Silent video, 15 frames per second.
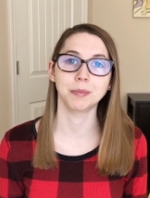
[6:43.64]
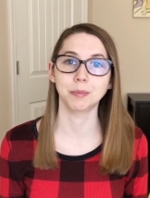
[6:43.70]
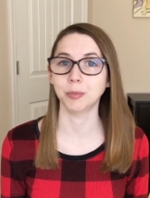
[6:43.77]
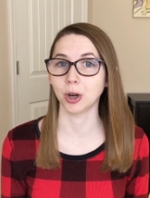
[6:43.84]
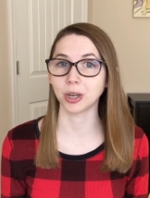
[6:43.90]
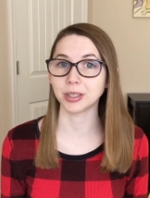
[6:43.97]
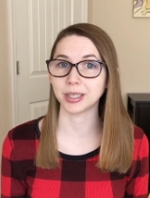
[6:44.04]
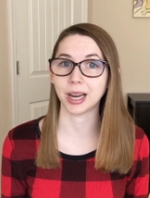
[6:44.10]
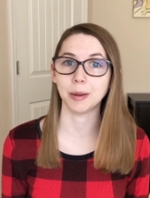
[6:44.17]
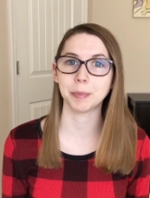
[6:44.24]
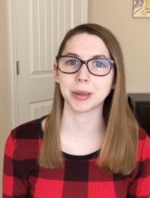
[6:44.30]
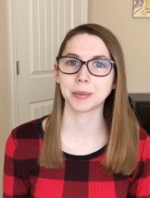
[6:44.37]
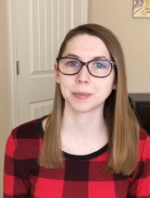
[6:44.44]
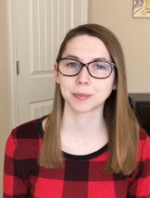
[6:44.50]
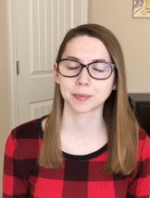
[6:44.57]
booked
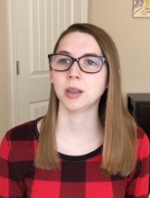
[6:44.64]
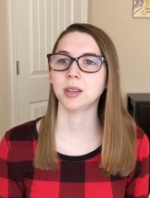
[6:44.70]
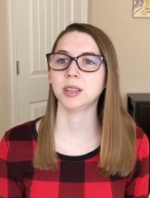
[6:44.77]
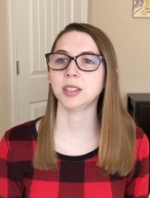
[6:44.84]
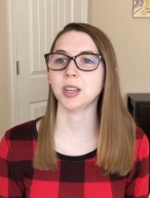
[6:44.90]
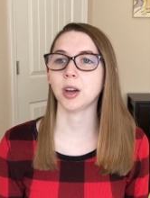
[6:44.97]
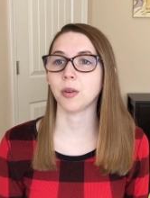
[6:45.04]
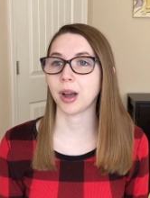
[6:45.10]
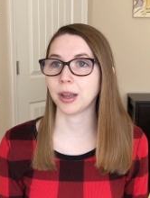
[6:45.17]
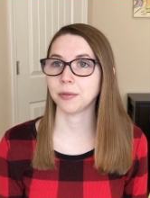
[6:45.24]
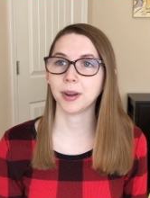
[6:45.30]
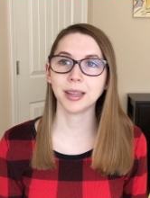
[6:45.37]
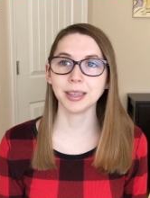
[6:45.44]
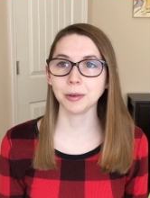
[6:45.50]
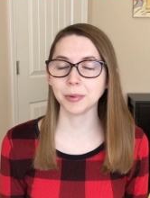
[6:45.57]
up. So I
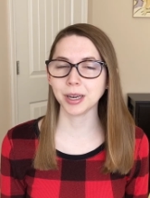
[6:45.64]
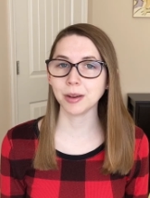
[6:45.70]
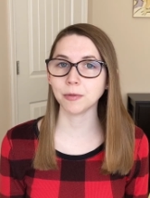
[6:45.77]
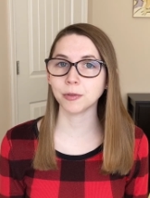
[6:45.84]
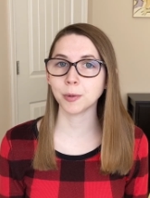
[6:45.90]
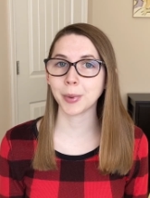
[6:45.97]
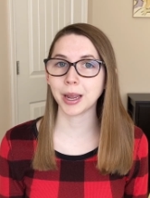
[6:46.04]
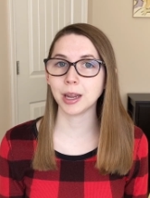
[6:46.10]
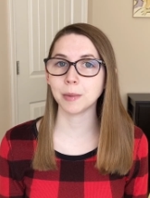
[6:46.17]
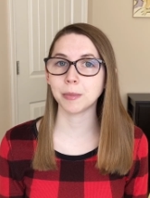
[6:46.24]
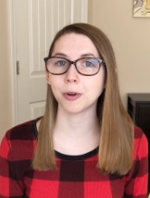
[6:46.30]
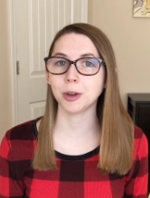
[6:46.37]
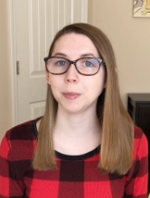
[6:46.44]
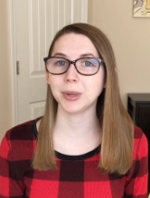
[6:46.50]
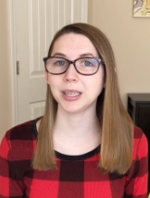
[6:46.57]
finally went in for my
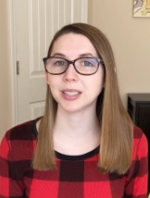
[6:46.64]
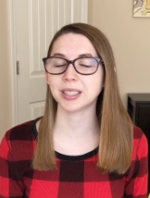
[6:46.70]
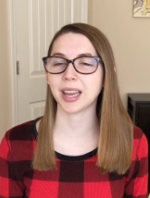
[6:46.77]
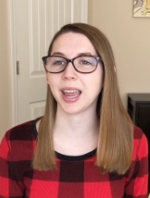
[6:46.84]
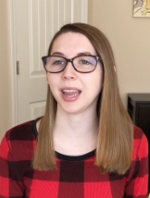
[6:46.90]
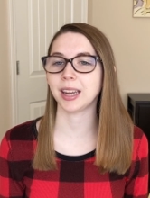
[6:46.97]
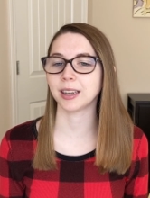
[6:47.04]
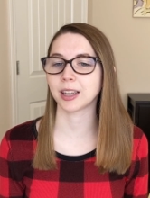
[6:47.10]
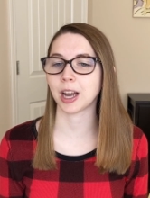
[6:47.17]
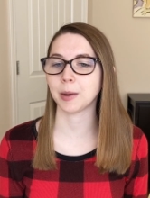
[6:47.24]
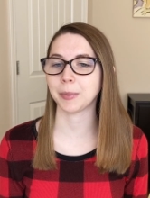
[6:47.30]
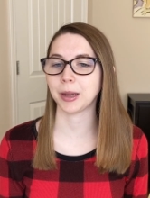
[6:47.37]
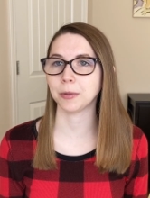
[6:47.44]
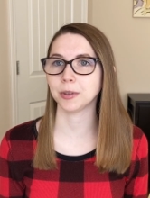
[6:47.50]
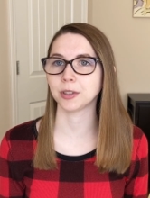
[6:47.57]
appointment and got
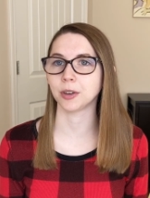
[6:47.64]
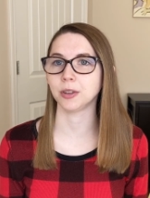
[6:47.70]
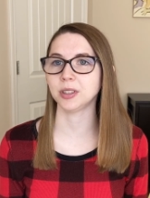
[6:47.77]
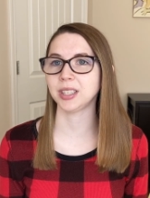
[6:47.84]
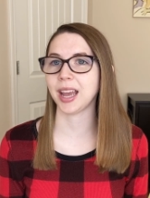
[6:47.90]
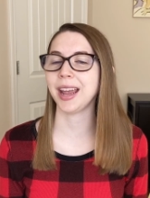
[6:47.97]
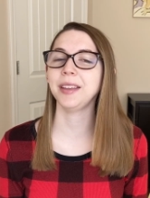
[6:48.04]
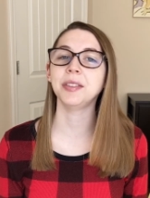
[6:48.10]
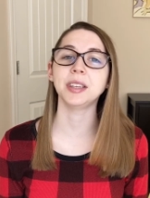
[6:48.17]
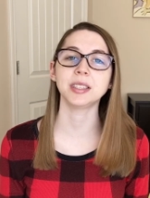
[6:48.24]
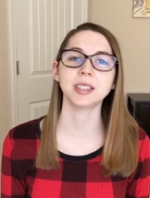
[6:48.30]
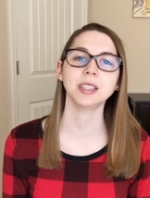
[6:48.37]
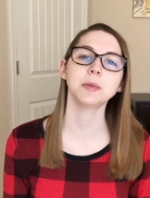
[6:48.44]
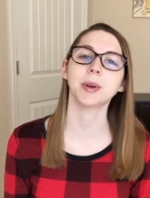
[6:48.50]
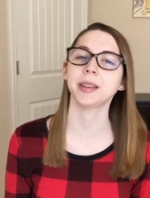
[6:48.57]
my results, and
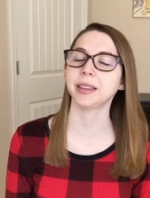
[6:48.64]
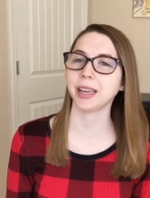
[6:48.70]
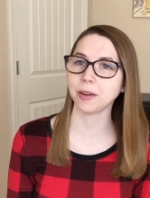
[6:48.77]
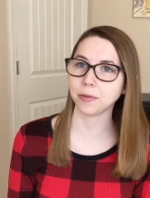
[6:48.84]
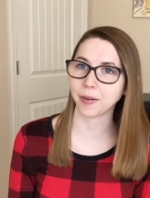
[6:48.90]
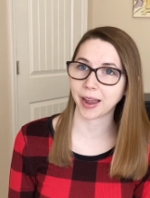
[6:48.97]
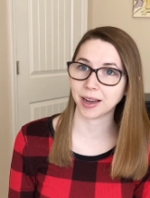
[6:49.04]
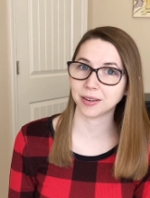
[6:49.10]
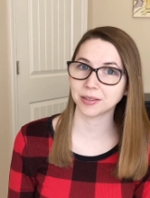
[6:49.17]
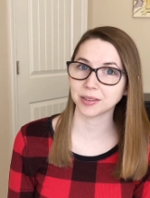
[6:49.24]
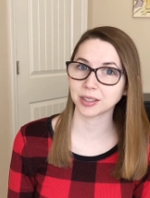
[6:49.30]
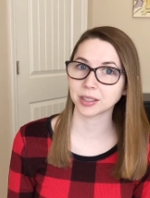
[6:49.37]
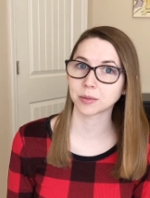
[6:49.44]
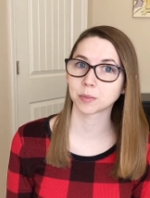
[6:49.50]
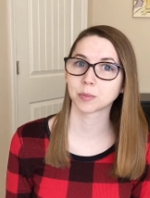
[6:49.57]
this is what they
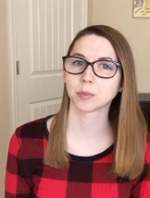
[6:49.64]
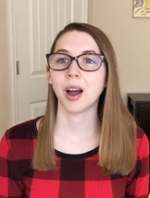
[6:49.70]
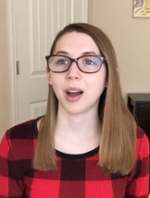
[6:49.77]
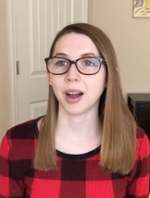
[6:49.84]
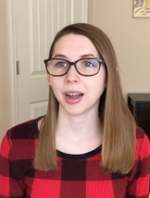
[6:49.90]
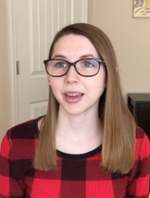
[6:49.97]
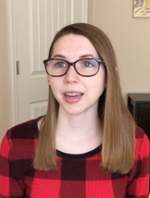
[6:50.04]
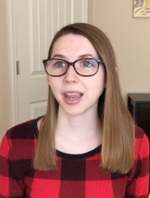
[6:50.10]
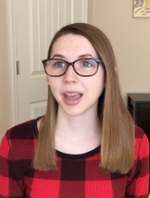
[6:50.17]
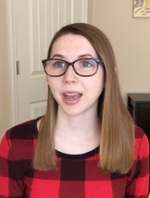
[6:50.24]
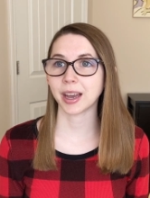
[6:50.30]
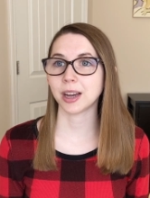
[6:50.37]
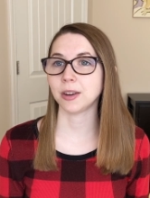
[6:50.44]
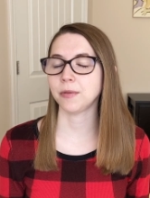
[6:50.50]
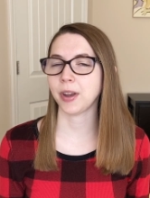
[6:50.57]
found. I
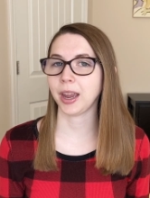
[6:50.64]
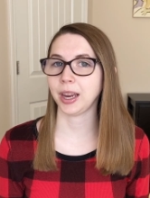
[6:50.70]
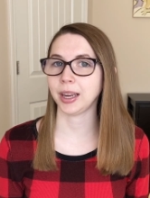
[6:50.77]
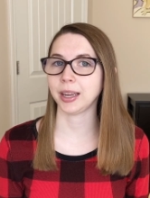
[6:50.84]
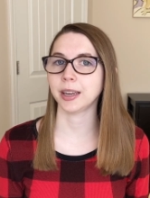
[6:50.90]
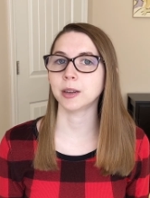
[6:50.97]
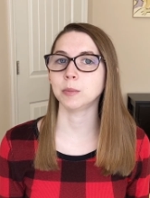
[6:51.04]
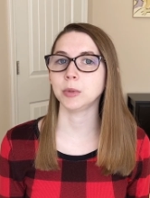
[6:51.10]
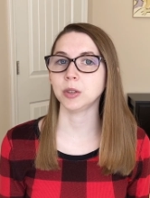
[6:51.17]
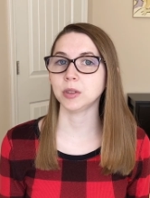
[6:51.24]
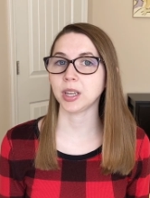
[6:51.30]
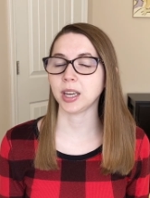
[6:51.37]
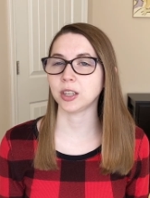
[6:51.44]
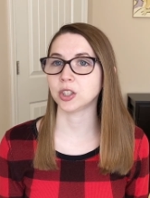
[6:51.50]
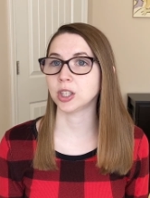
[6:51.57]
have a
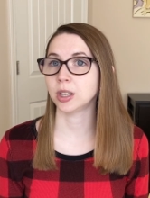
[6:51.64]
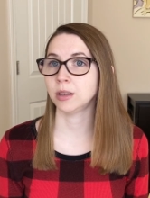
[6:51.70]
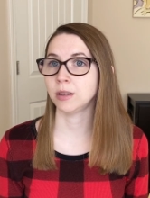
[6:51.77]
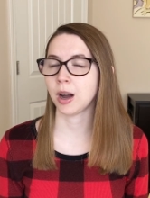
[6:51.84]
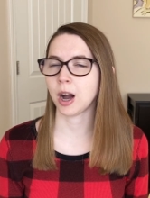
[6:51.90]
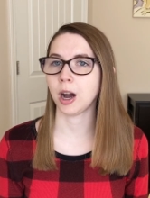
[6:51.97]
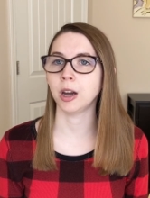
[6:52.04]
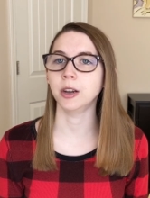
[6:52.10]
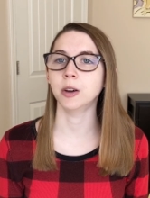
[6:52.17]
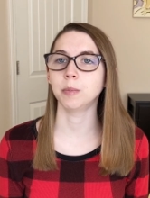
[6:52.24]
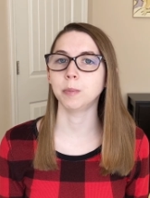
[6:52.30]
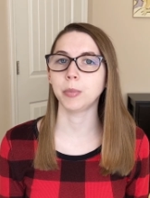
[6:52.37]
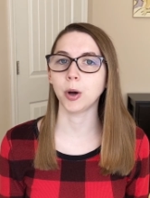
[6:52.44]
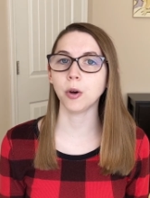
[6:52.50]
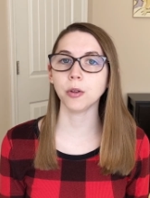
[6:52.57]
mutation
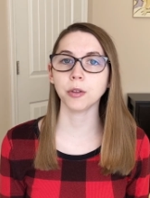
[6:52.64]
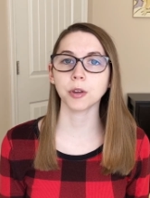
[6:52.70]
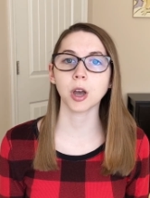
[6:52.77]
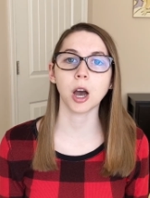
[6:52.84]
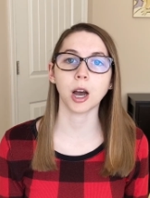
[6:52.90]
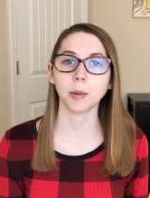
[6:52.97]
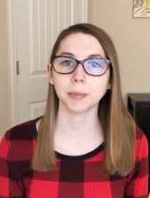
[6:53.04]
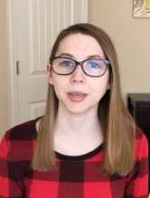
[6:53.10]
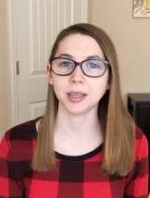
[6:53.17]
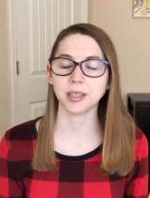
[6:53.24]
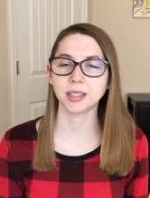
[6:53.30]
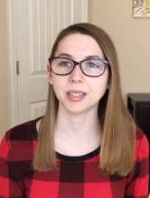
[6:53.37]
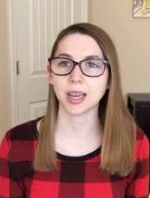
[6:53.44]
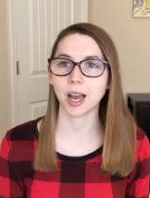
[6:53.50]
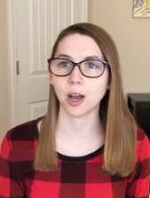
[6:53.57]
on both
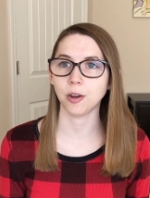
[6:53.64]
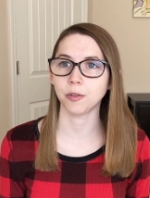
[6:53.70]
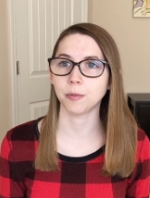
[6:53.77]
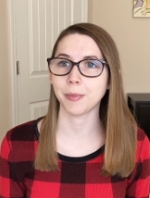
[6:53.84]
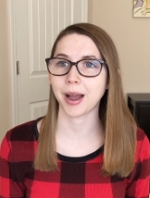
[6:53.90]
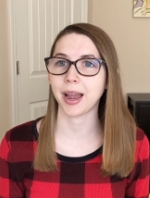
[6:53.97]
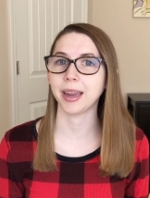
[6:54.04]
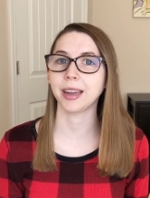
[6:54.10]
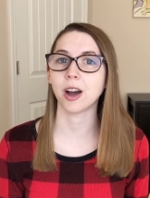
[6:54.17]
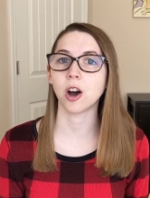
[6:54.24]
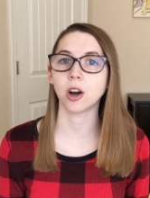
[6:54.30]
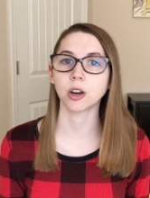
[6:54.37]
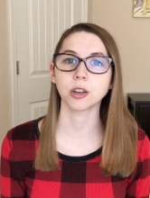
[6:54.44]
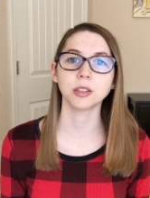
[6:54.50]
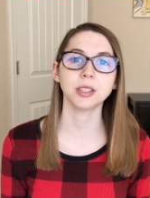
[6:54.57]
copies of my
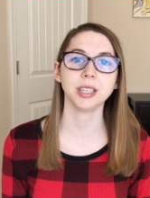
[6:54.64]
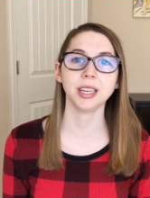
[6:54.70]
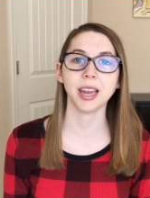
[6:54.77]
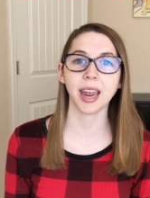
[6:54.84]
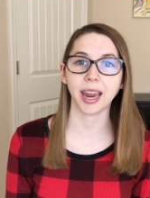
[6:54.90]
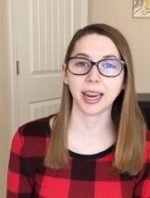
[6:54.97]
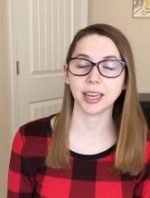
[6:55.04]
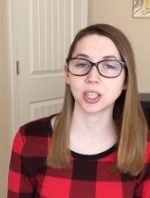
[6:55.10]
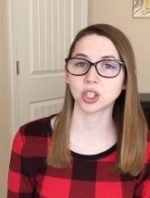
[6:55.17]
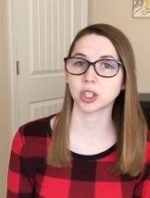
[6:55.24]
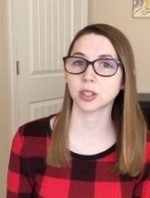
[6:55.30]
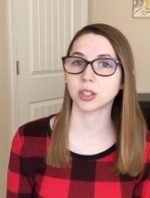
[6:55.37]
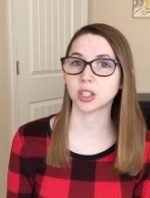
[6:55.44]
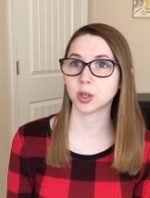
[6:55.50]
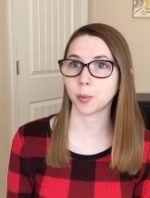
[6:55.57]
R D H
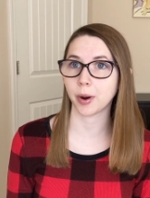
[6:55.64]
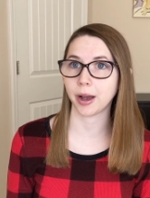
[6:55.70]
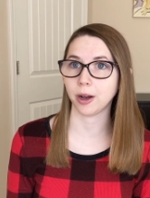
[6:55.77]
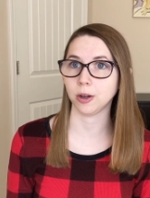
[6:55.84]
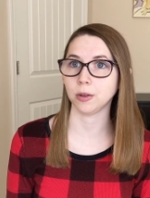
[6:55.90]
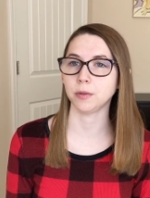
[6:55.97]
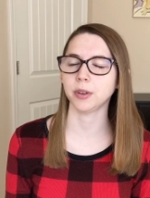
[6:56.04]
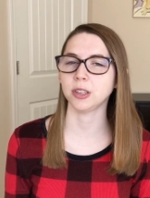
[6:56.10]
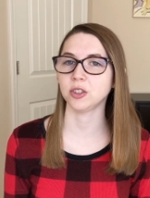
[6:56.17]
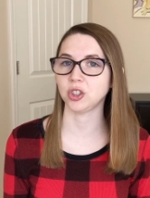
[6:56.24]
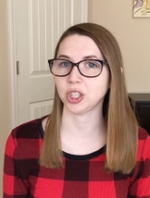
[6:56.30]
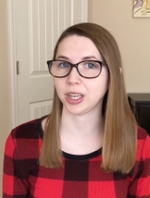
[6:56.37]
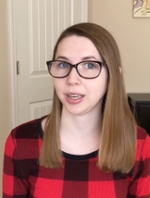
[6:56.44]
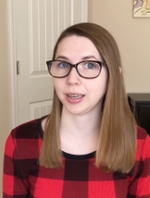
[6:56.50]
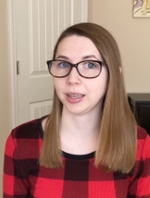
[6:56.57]
twelve
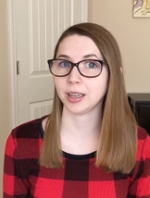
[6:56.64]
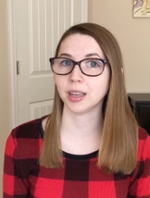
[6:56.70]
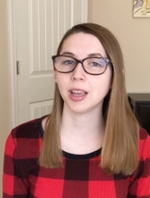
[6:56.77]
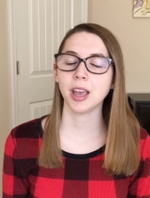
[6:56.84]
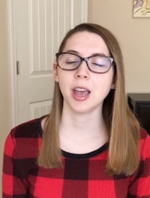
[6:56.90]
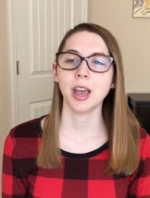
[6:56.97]
gene